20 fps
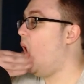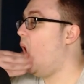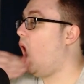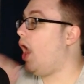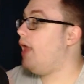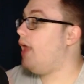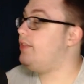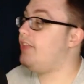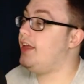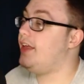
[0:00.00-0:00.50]

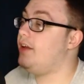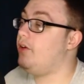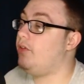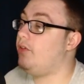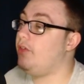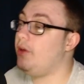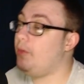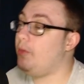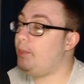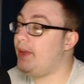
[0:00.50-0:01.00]
And then a
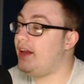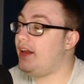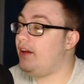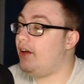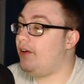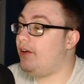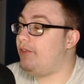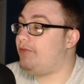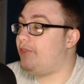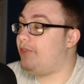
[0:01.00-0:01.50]
little bit
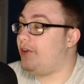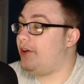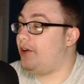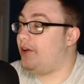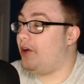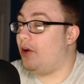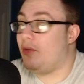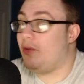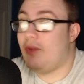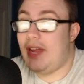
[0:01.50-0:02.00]
of
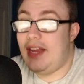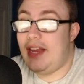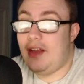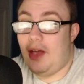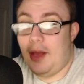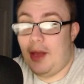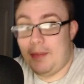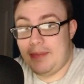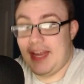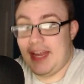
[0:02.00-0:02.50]
arena
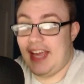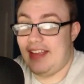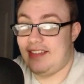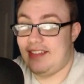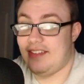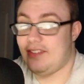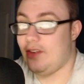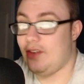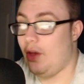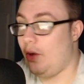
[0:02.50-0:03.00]

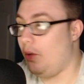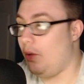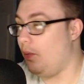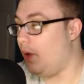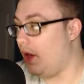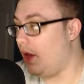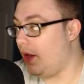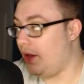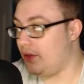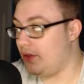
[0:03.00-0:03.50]
updates.
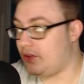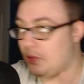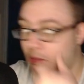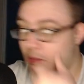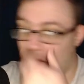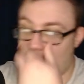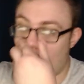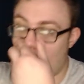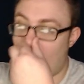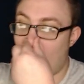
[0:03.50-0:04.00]
So
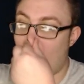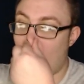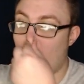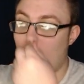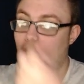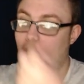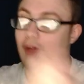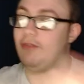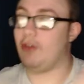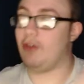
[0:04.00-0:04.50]
tomorrow,
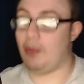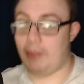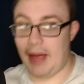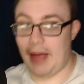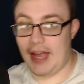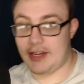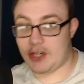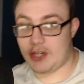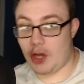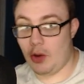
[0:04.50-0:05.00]
whenever the
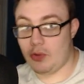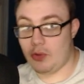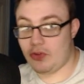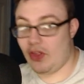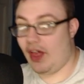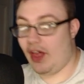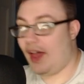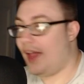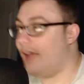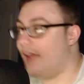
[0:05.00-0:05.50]
patch goes
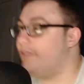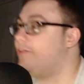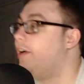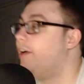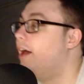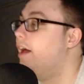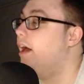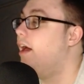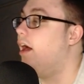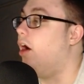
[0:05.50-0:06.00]
live,
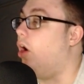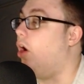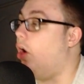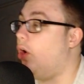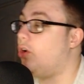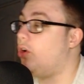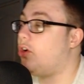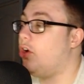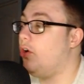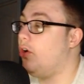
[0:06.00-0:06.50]

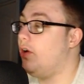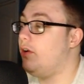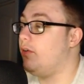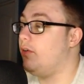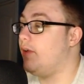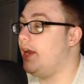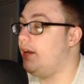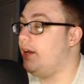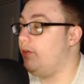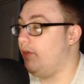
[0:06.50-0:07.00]
all current
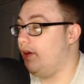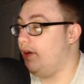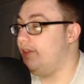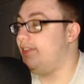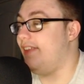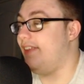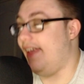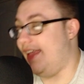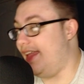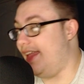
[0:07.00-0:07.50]
arena
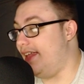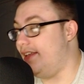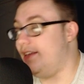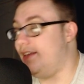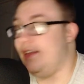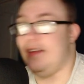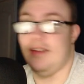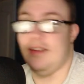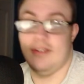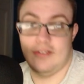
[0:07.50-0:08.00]
runs
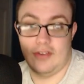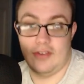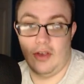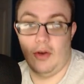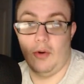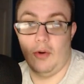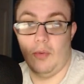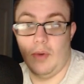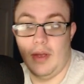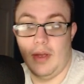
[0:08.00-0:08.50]
end.
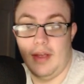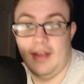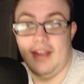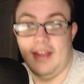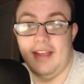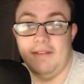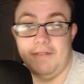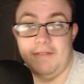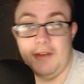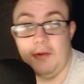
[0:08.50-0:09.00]
So
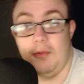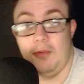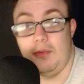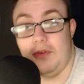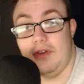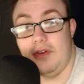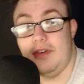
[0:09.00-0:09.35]
if you